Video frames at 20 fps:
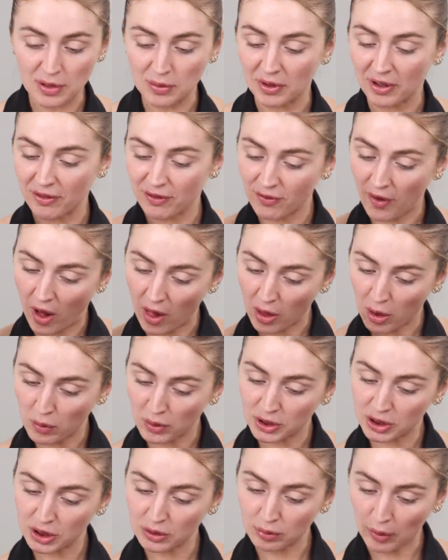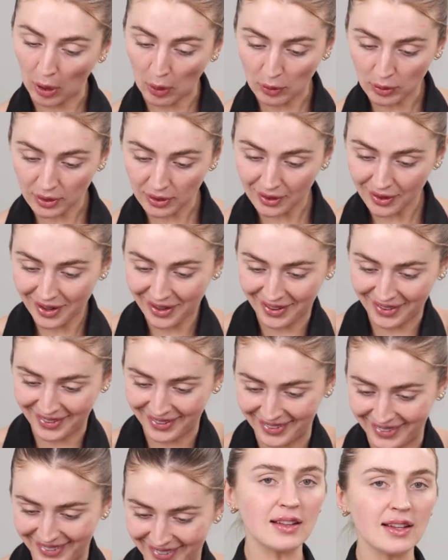I'm gonna follow what she wrote
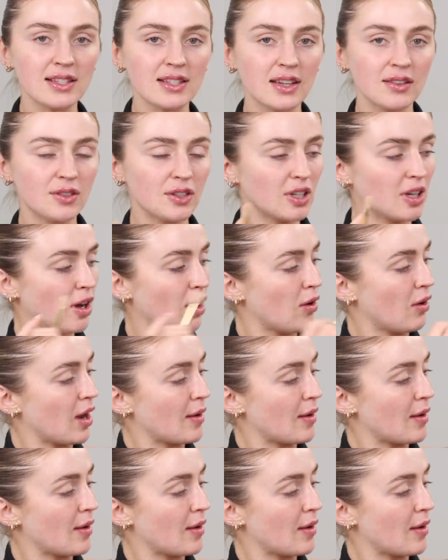and let's give it a go.